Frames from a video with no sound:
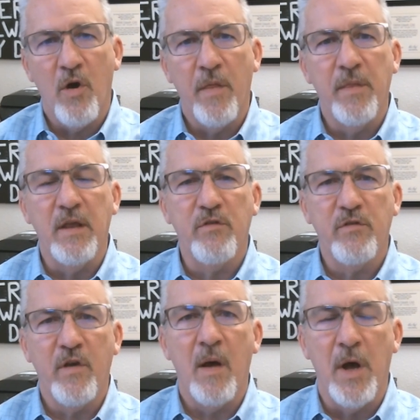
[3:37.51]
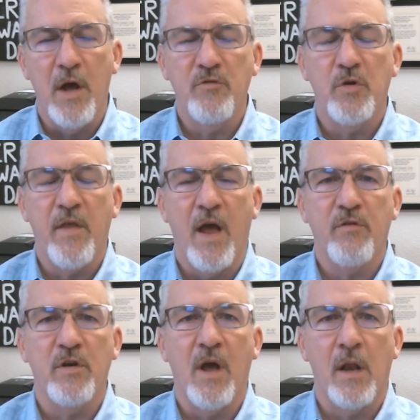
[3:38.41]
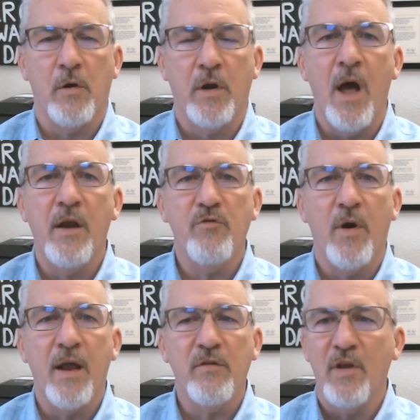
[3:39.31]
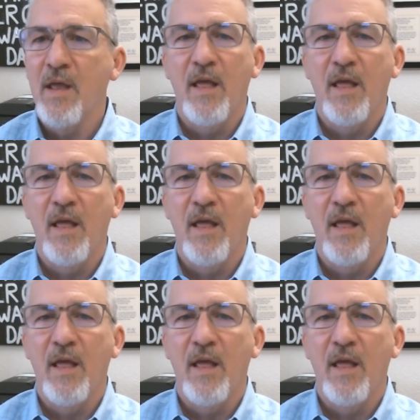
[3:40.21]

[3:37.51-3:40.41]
on these sub-$100,000 contracts.